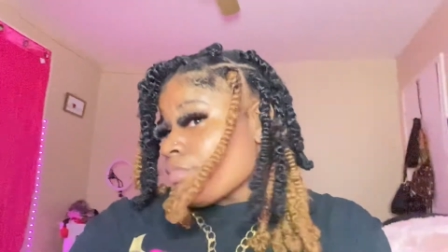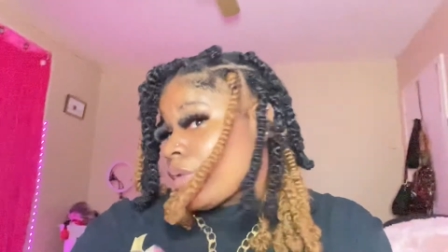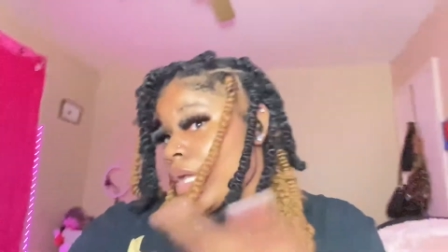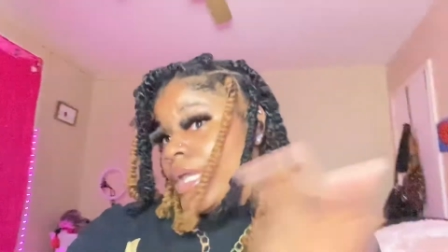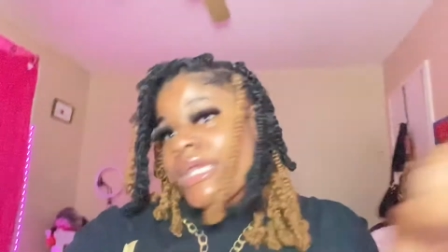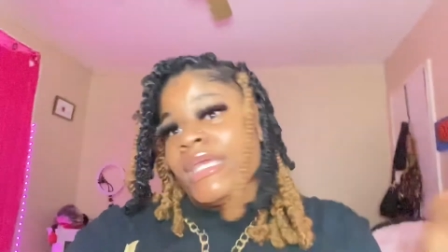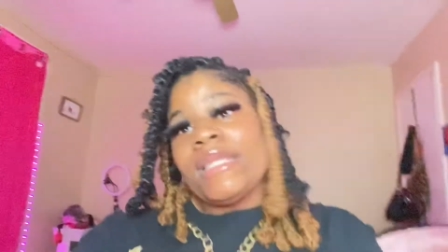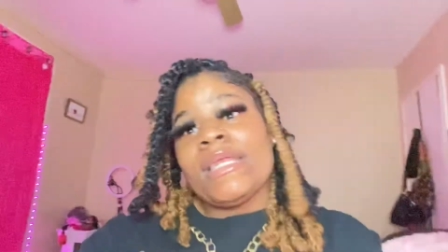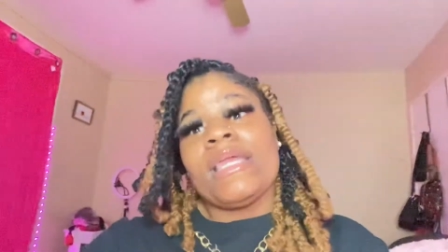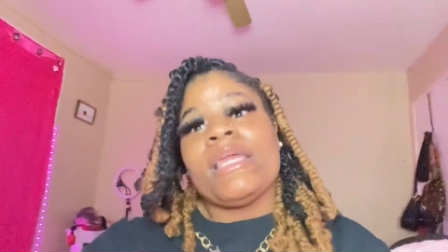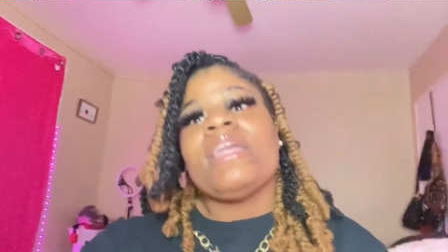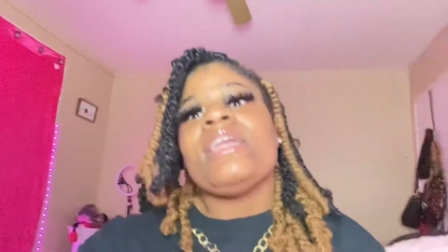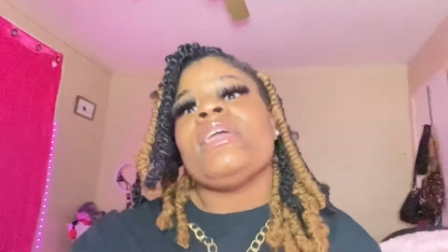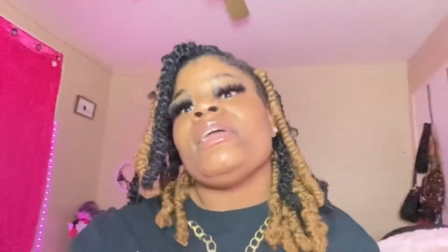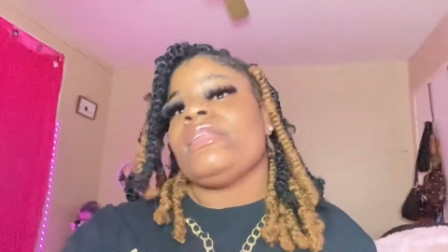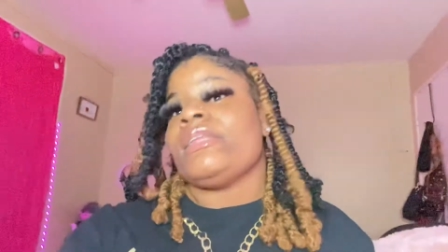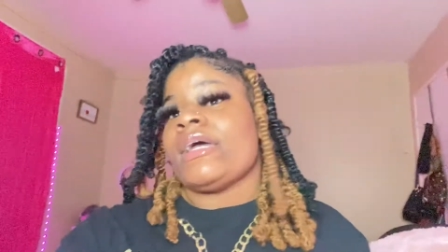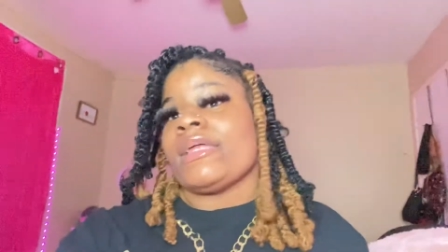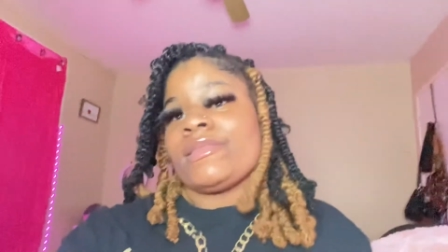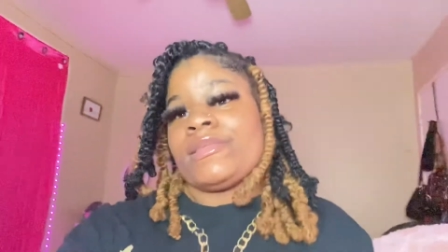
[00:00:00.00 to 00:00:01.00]
He didn't
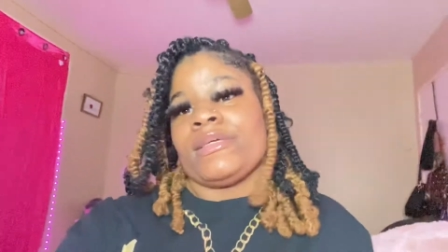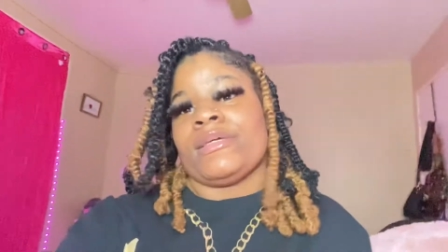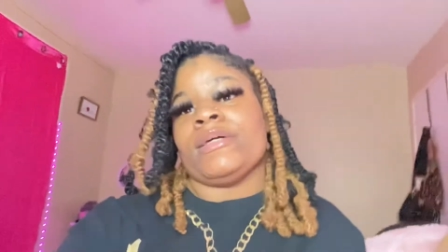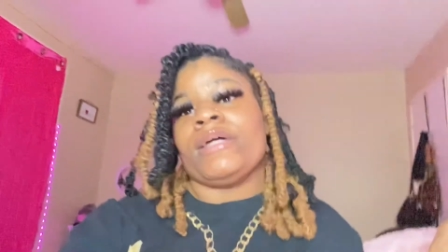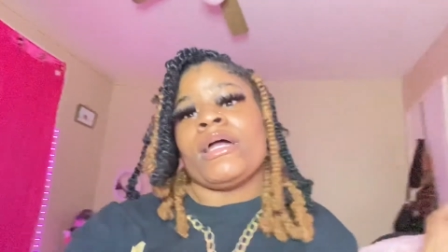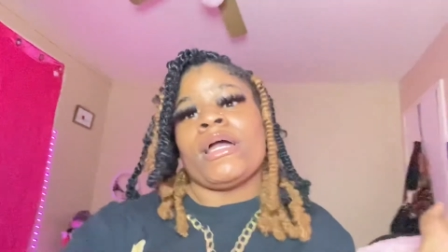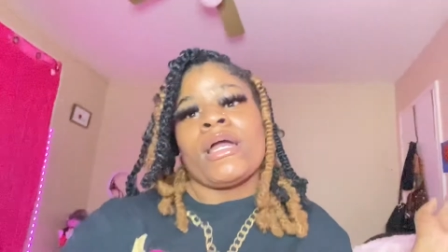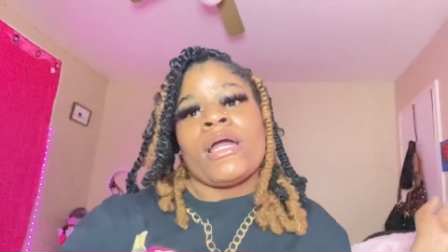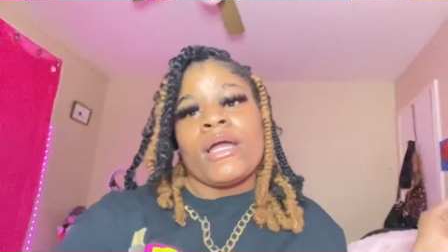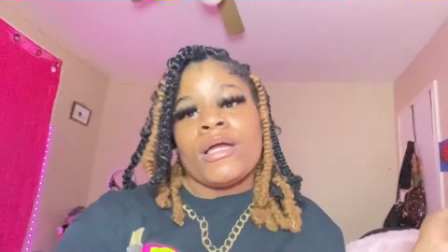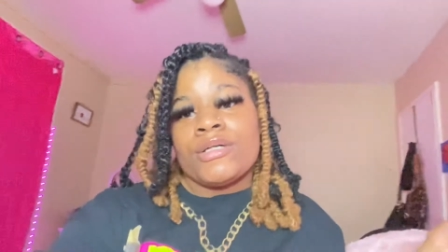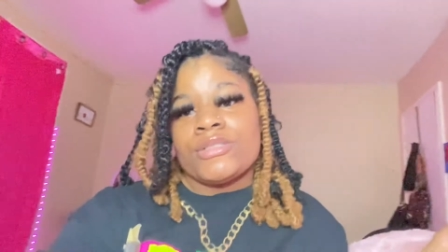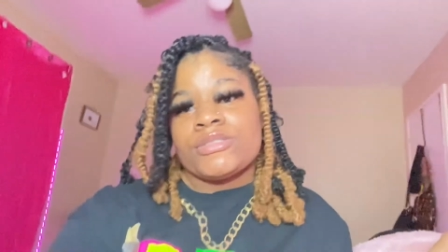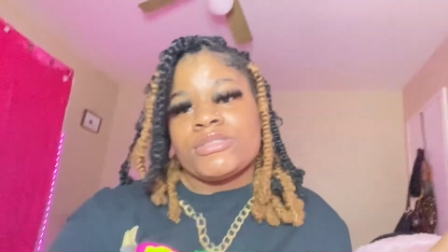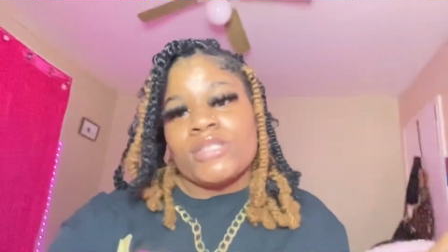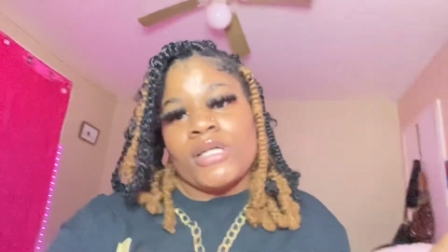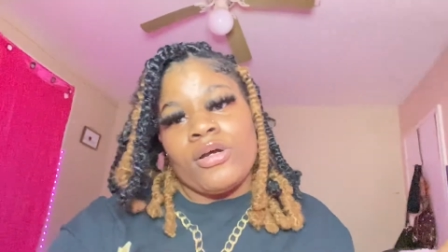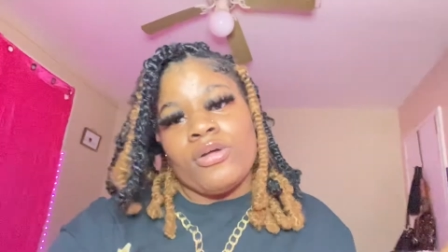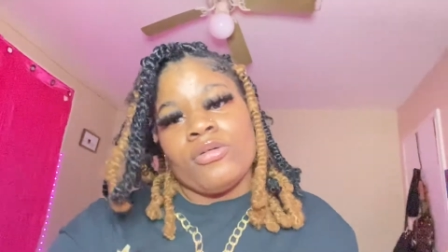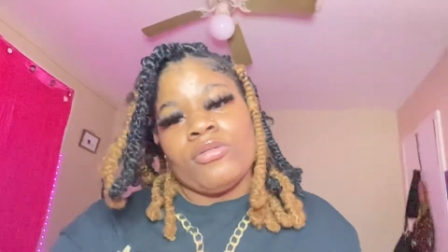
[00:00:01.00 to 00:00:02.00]
eat nothing.
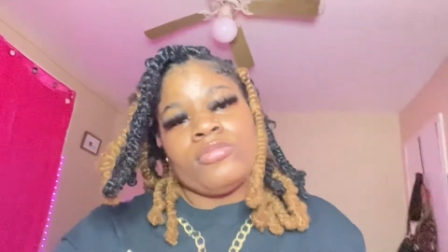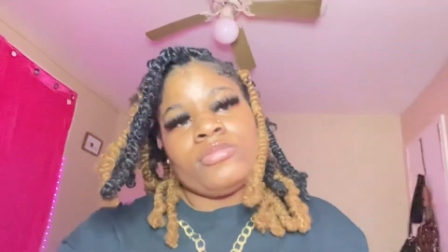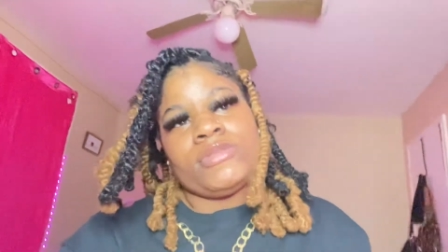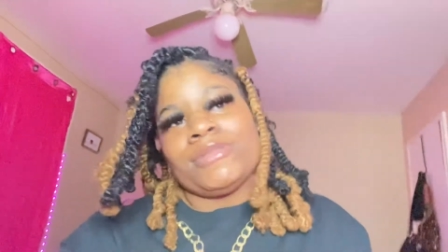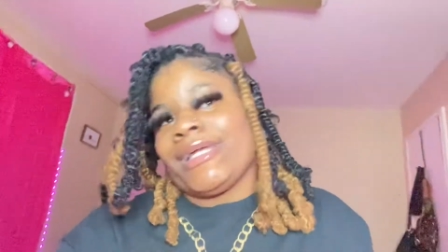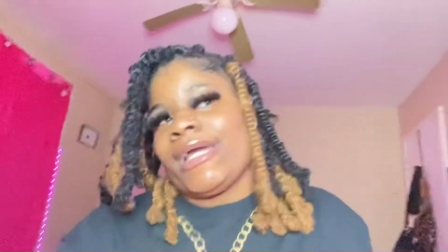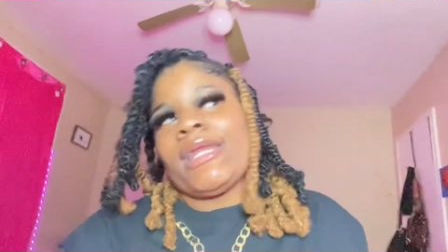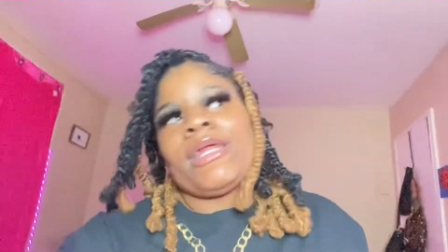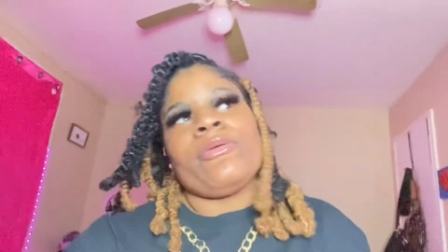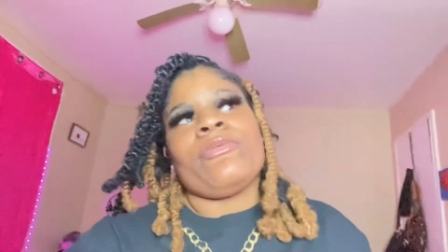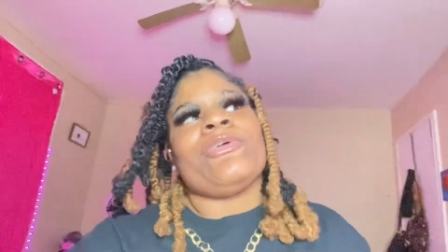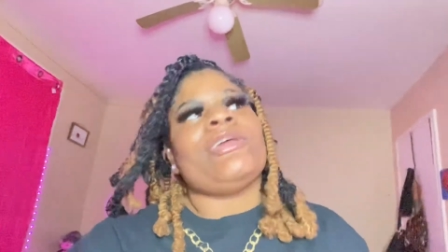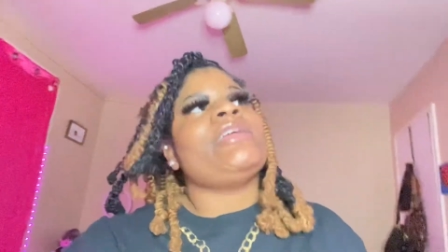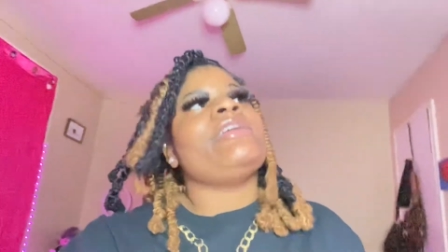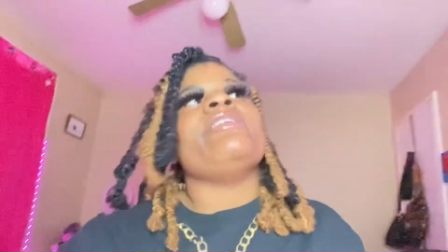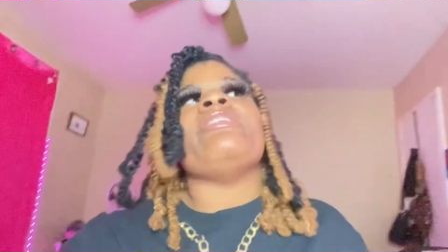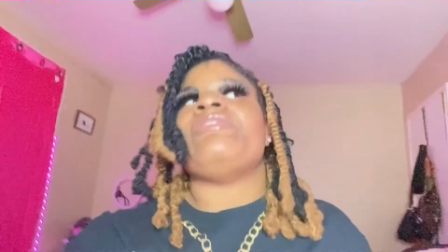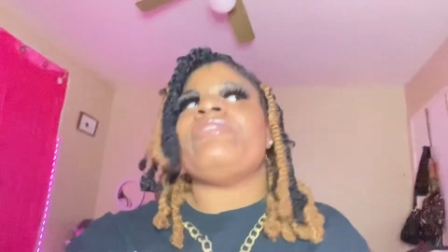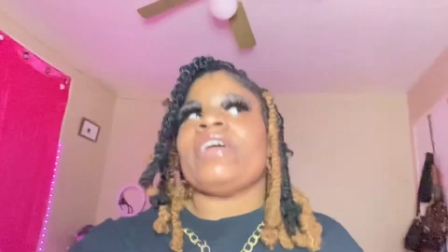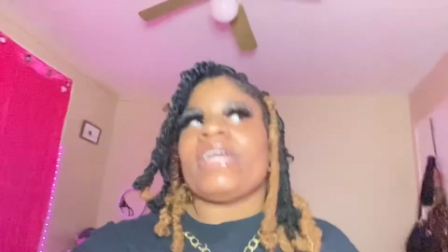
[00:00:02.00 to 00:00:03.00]
So that didn't really
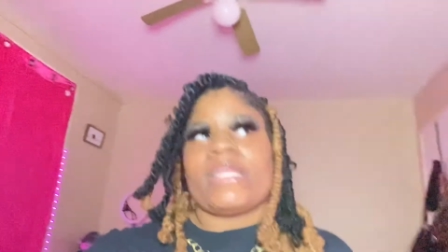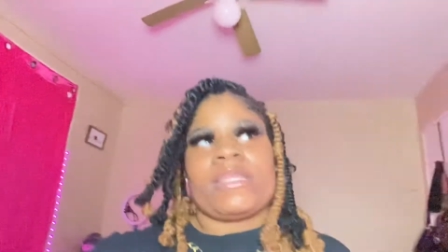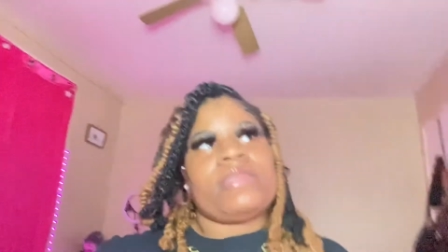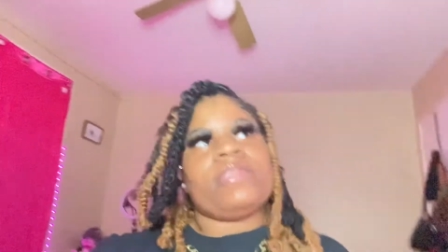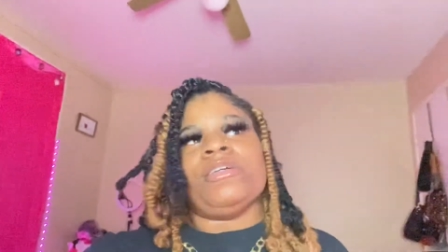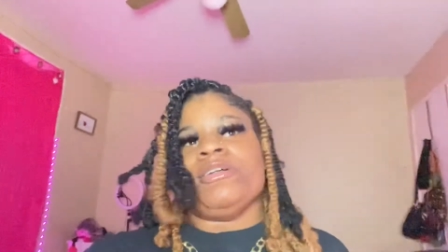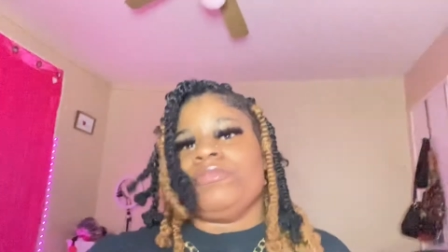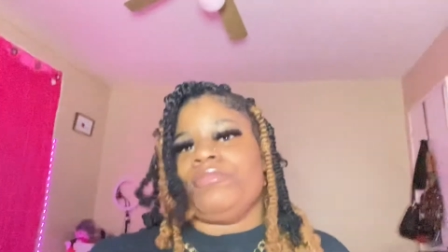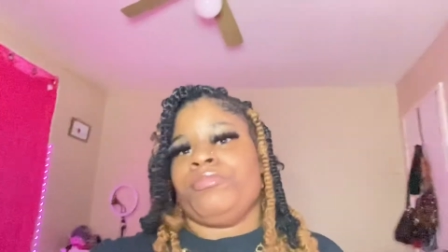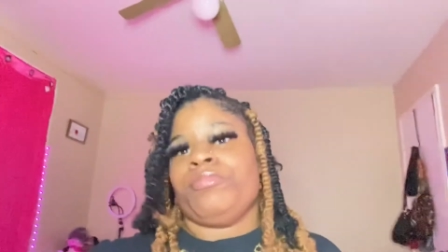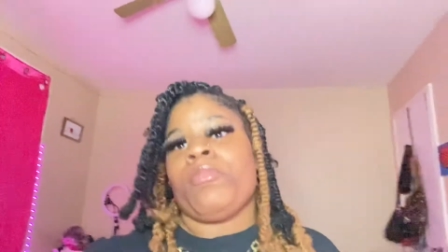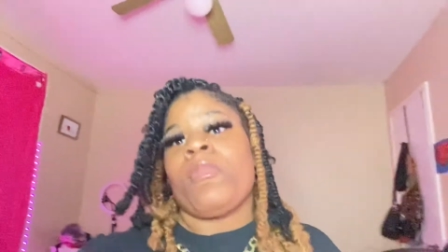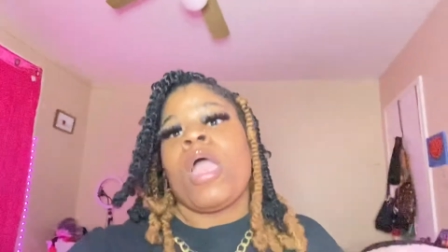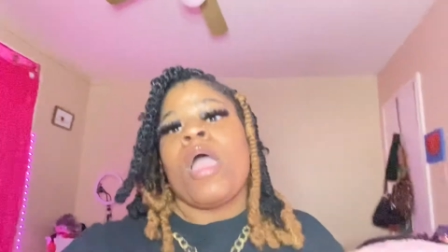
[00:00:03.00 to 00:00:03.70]
affect them.